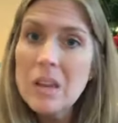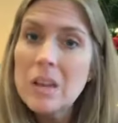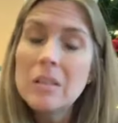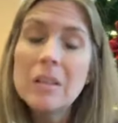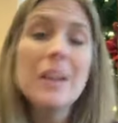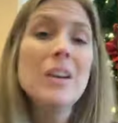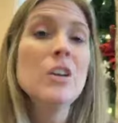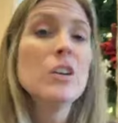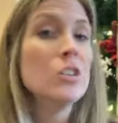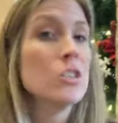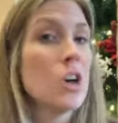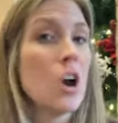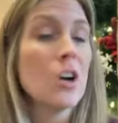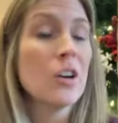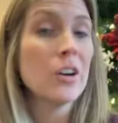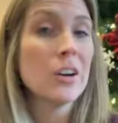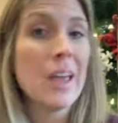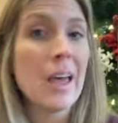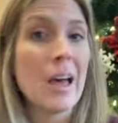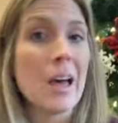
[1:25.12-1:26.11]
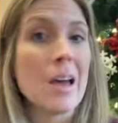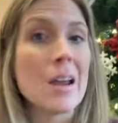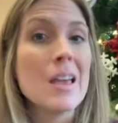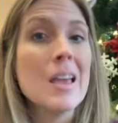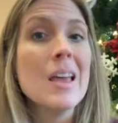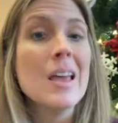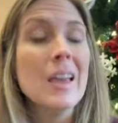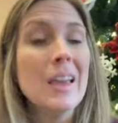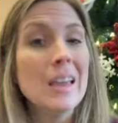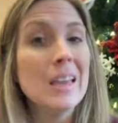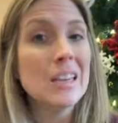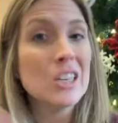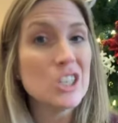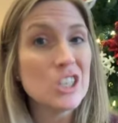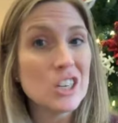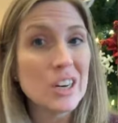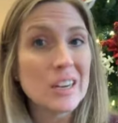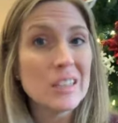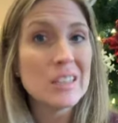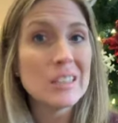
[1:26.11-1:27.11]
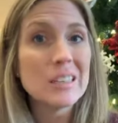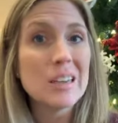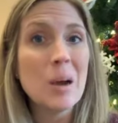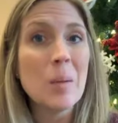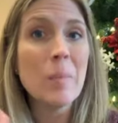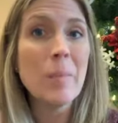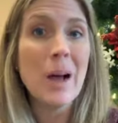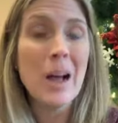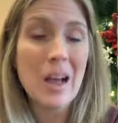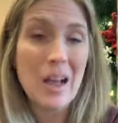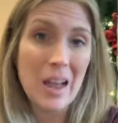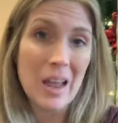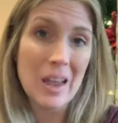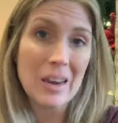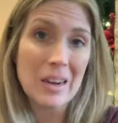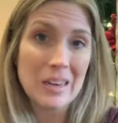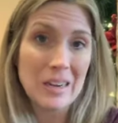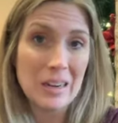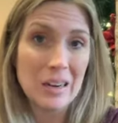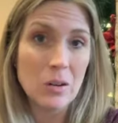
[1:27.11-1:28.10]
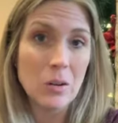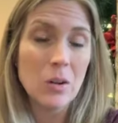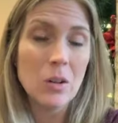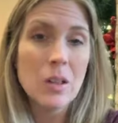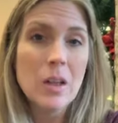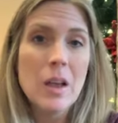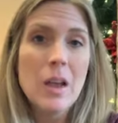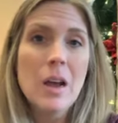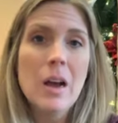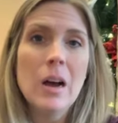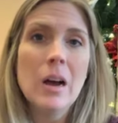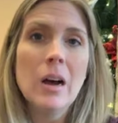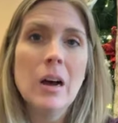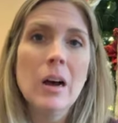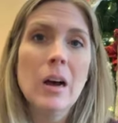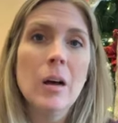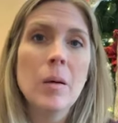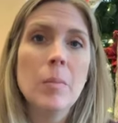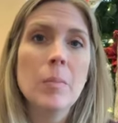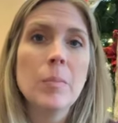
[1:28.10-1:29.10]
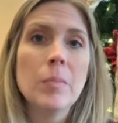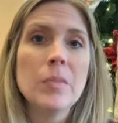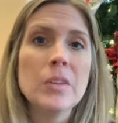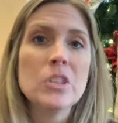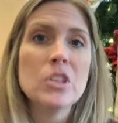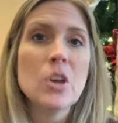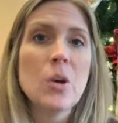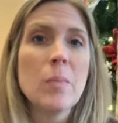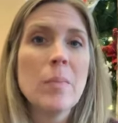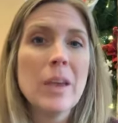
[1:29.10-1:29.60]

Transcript: let your dog or cat ingest a pine needle. So